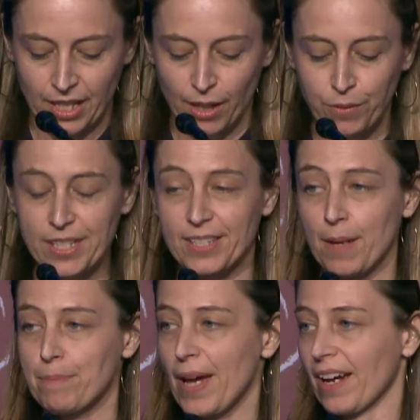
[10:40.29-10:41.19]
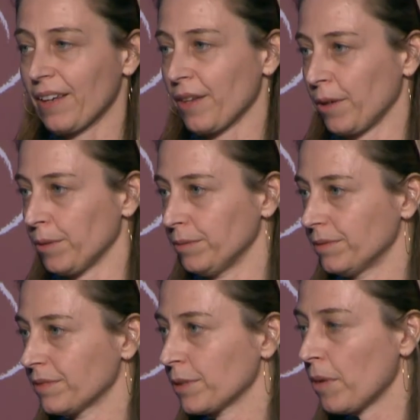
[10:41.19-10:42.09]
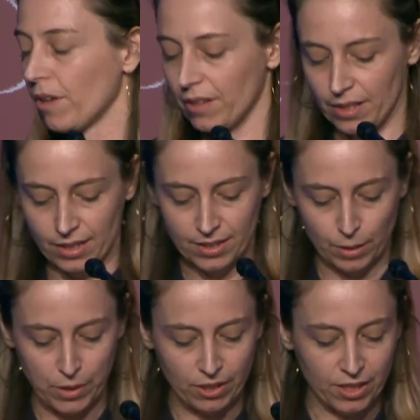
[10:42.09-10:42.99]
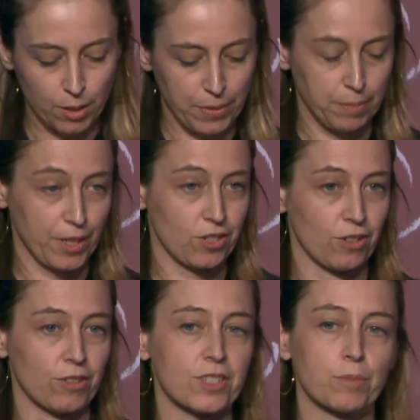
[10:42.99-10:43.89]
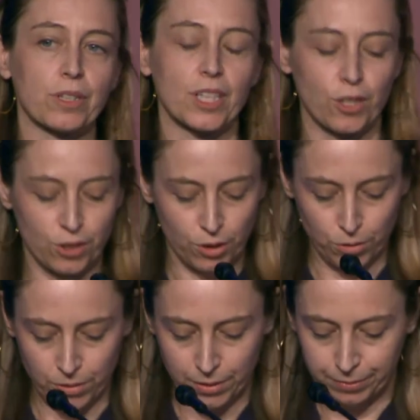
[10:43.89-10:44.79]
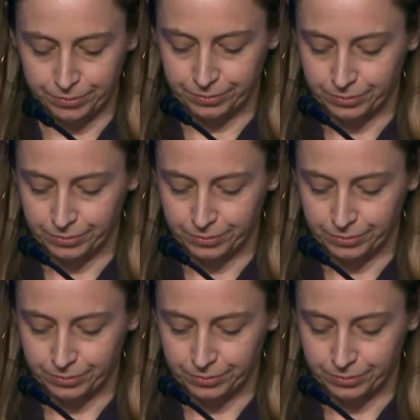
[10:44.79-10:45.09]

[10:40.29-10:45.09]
If we step back, though, from all of this, and we look at the big picture, there's some really good news.